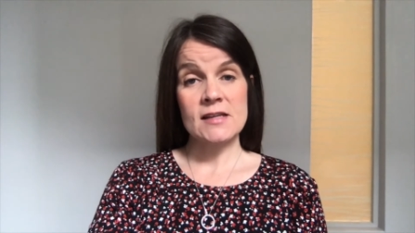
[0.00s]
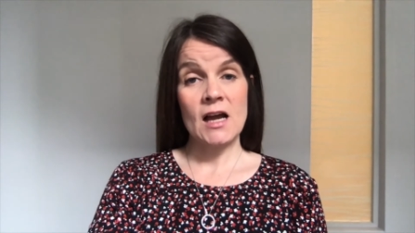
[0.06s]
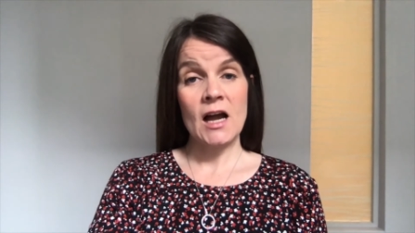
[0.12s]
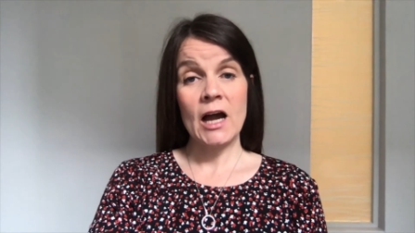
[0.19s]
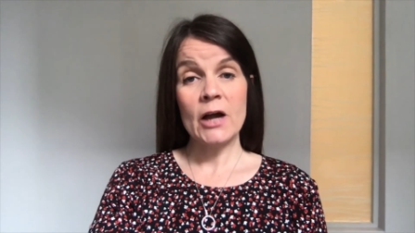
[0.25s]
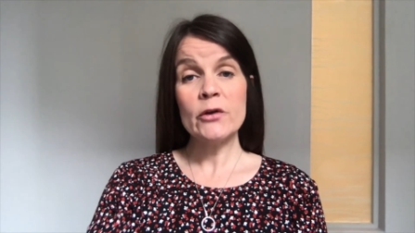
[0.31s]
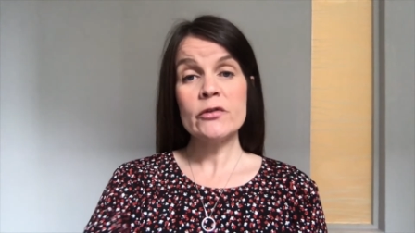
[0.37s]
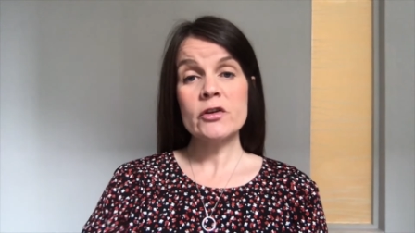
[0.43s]

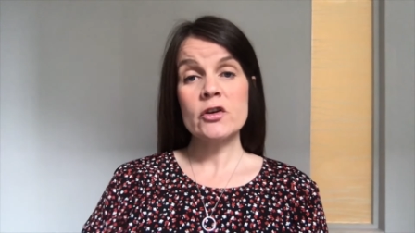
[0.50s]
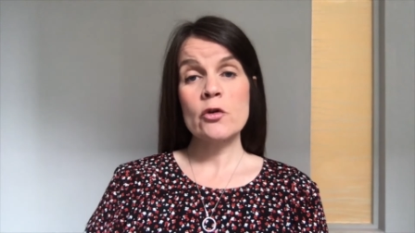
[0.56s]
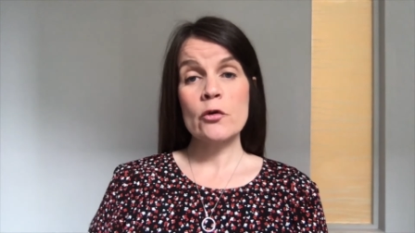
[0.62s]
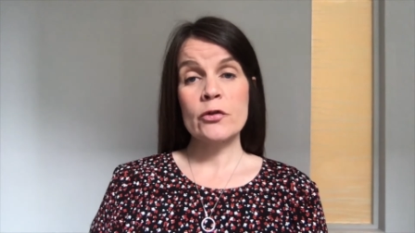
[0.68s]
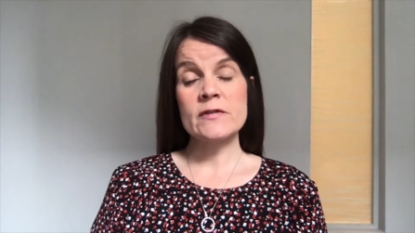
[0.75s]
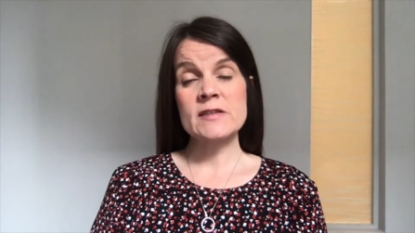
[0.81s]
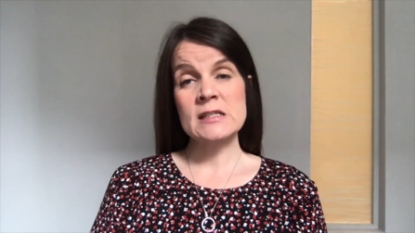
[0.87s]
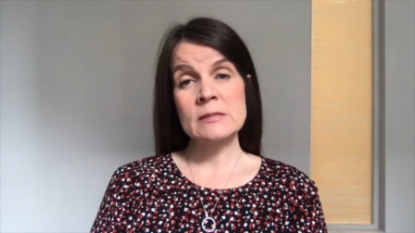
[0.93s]
how the
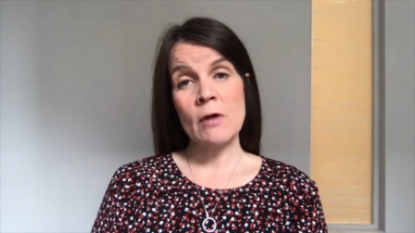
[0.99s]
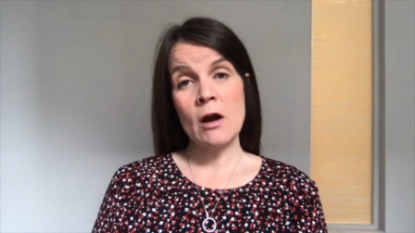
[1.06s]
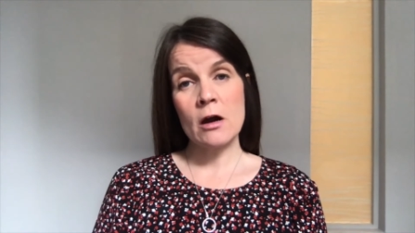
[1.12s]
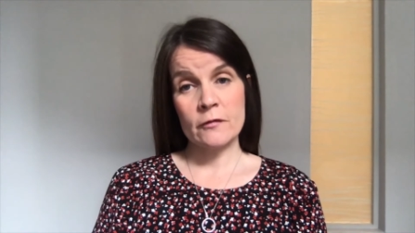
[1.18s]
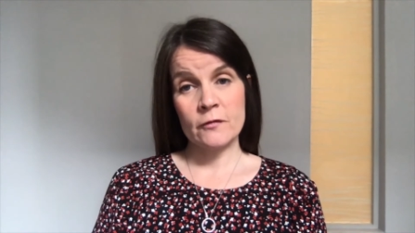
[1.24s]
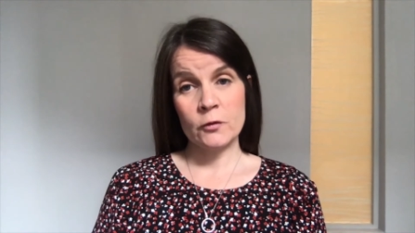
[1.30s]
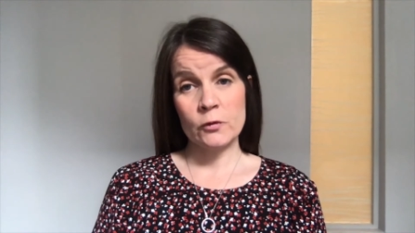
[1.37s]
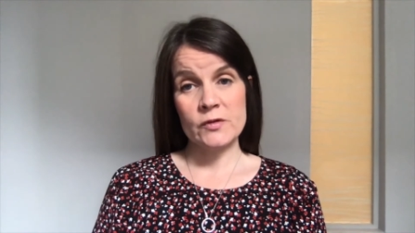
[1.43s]
growth of
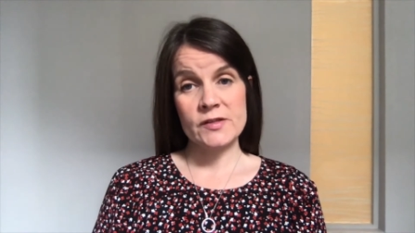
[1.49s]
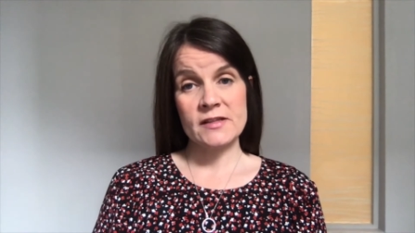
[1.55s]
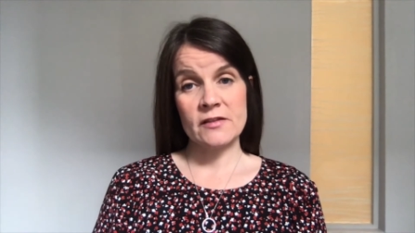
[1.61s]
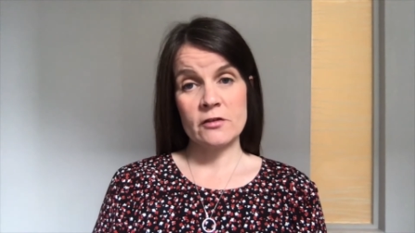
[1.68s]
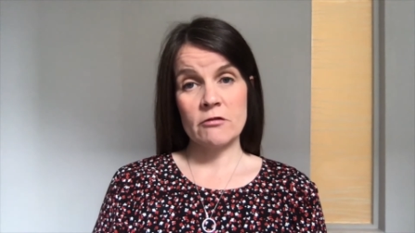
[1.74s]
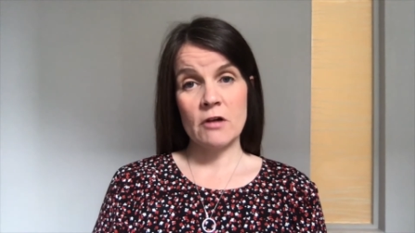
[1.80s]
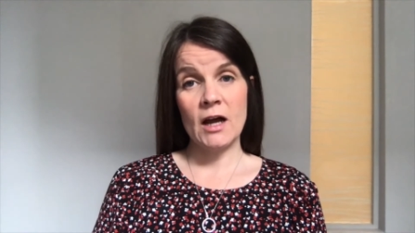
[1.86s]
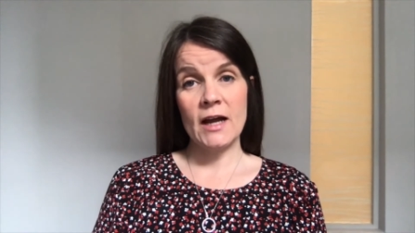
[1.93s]
smartphones
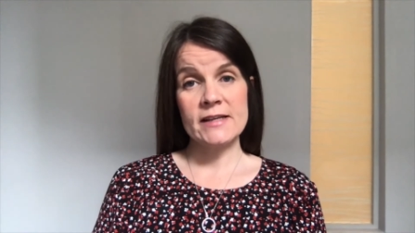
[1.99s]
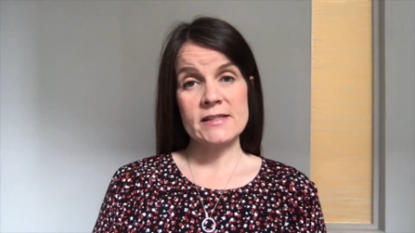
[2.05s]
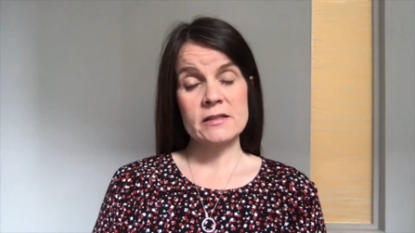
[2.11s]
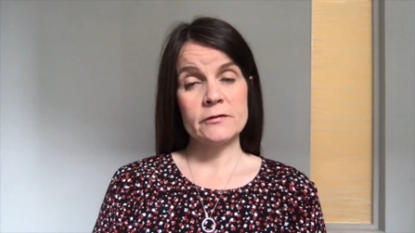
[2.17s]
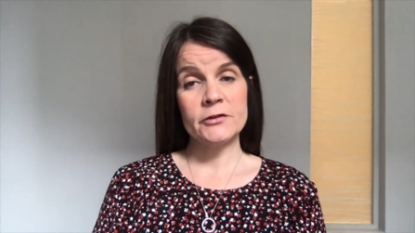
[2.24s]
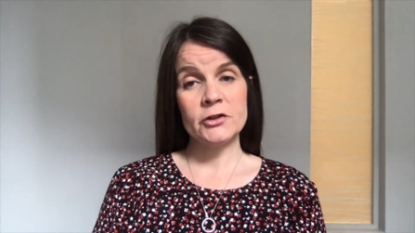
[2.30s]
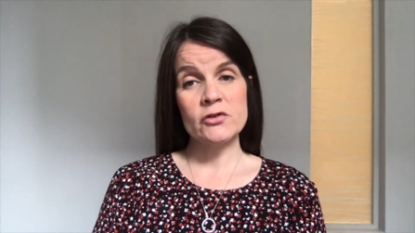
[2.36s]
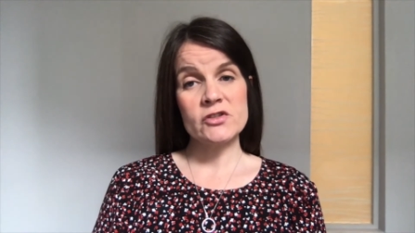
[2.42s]
and the rise
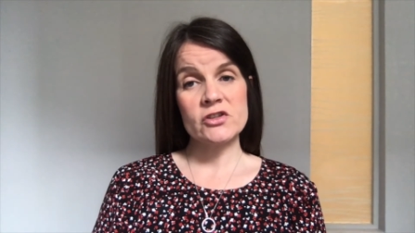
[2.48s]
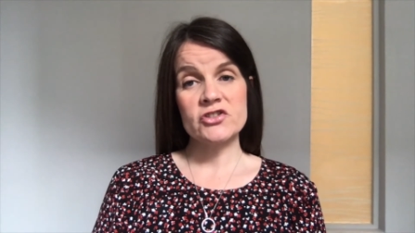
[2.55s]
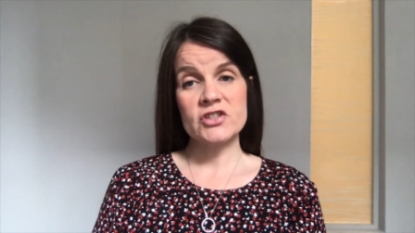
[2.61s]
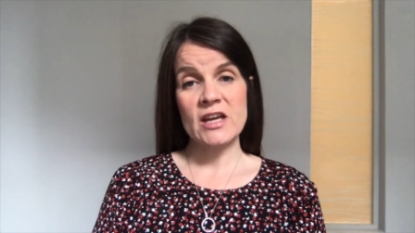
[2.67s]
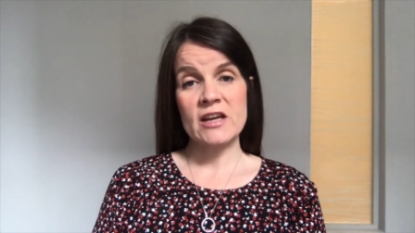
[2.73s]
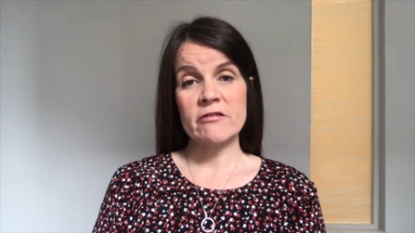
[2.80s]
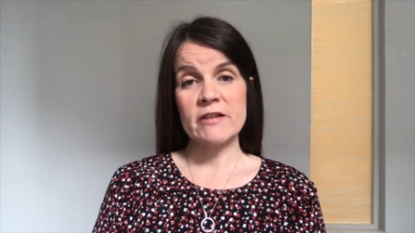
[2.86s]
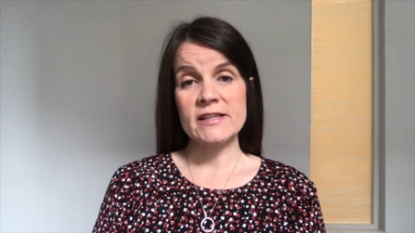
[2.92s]
of
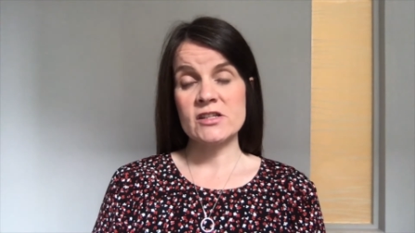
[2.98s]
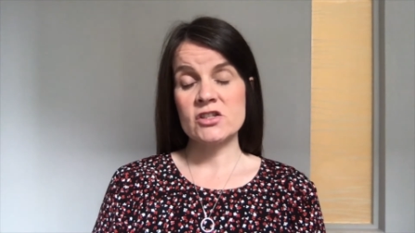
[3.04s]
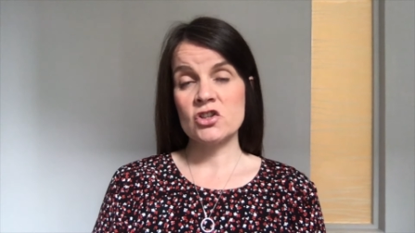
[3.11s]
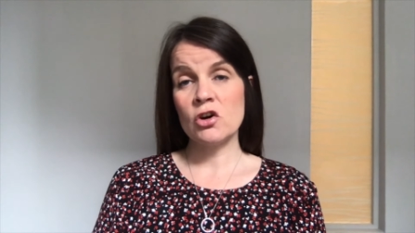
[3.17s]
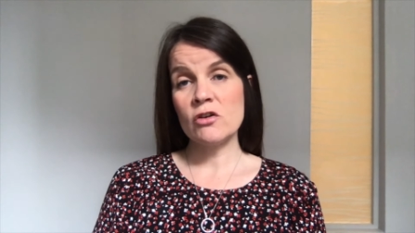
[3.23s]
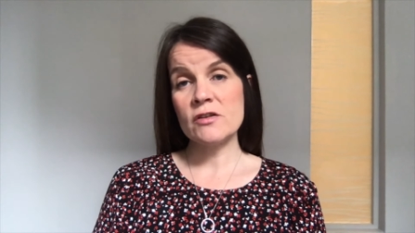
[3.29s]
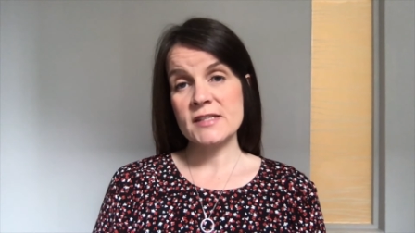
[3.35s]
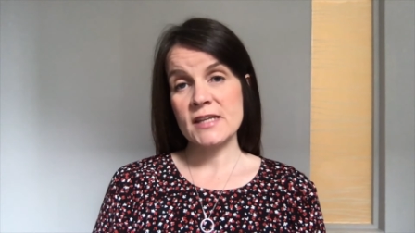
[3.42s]
user-generated
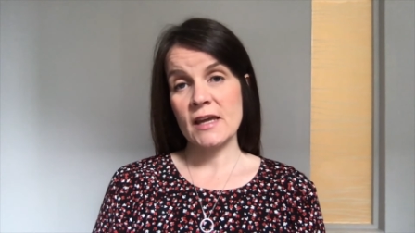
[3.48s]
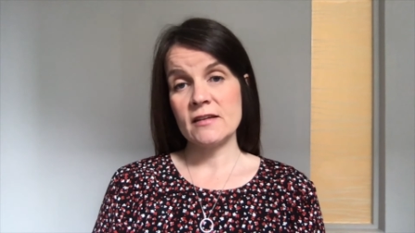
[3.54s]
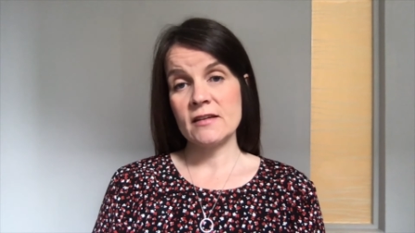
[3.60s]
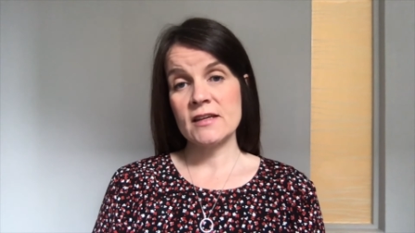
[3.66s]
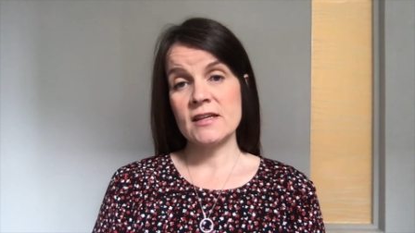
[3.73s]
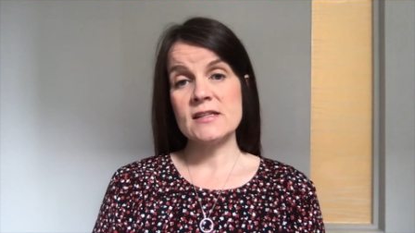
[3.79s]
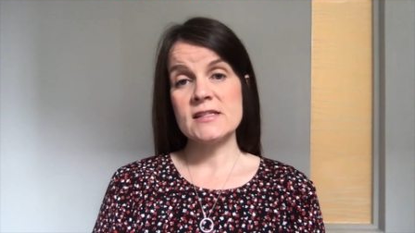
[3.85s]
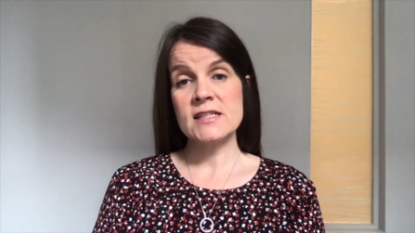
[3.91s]
content
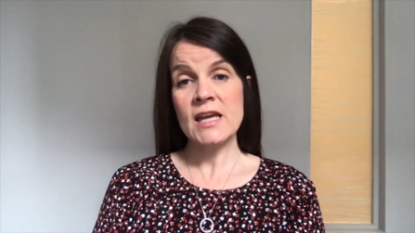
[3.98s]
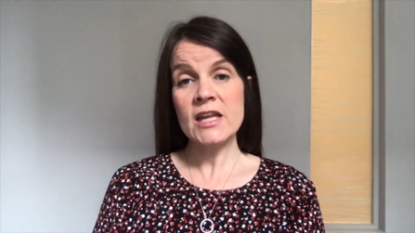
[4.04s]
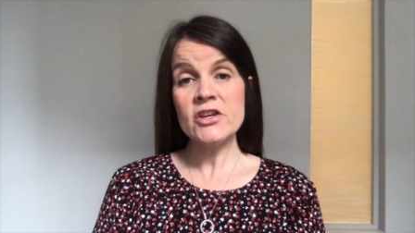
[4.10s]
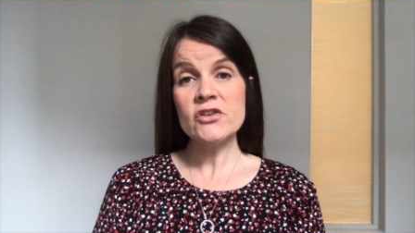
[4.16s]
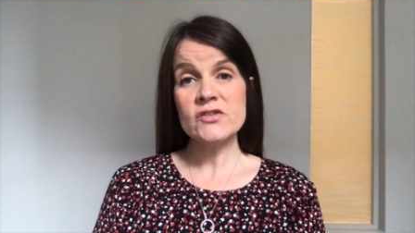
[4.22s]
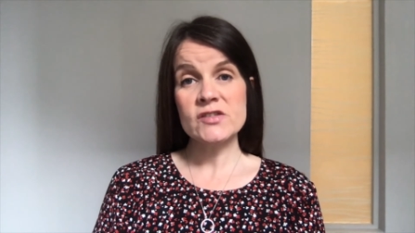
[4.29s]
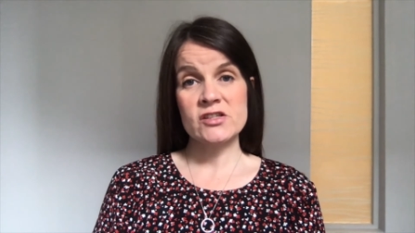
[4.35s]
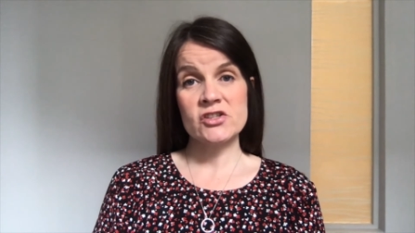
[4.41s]

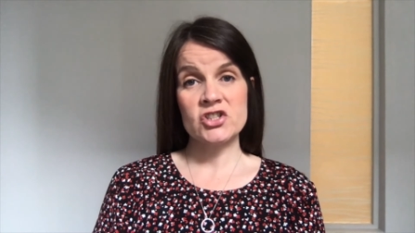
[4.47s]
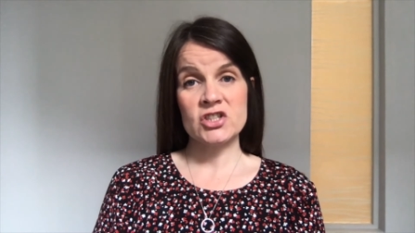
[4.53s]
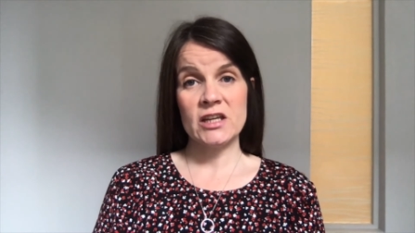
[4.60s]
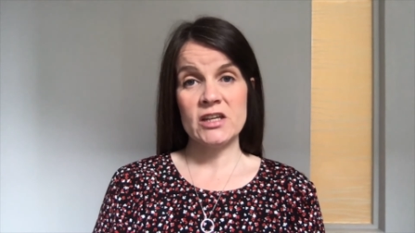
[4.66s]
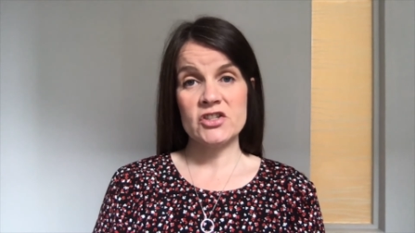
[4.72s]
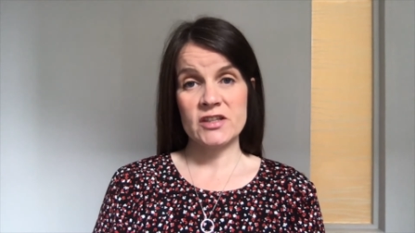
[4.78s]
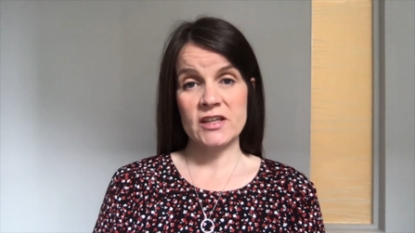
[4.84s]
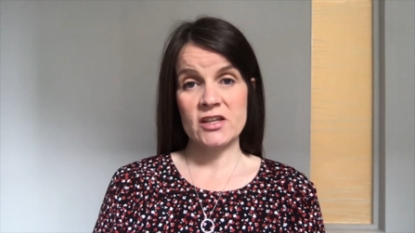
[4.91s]
continues to
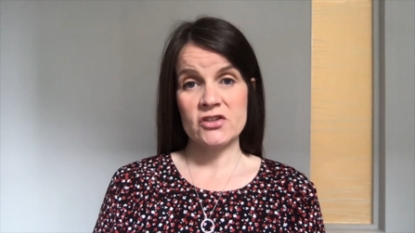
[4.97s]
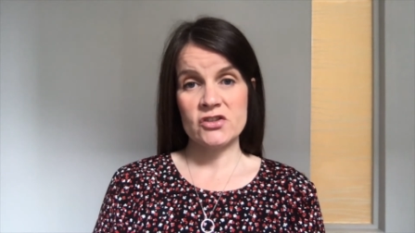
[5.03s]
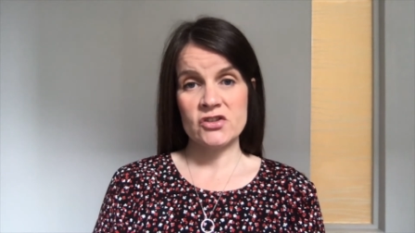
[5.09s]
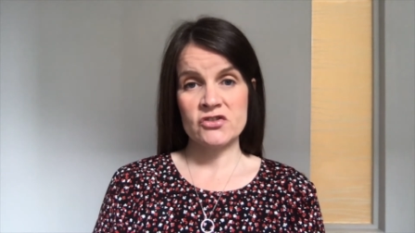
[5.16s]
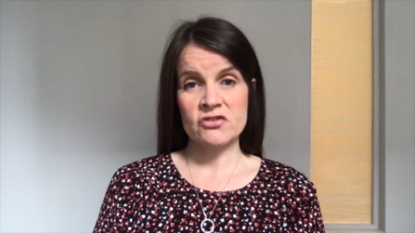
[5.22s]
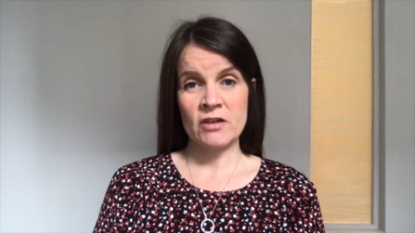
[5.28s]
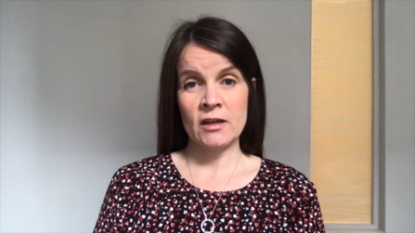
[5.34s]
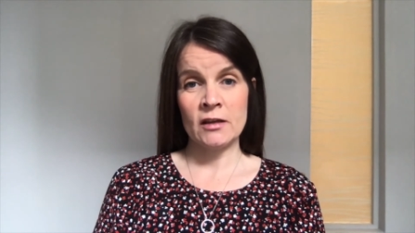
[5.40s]
change the
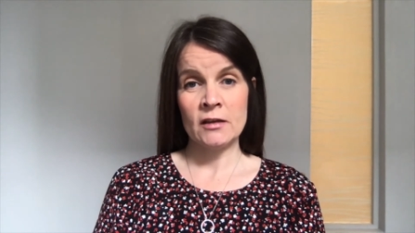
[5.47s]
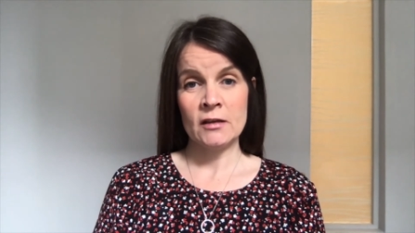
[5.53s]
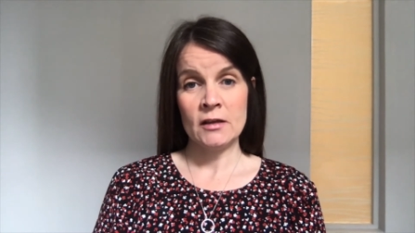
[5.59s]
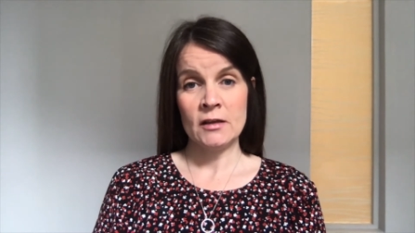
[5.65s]
industry,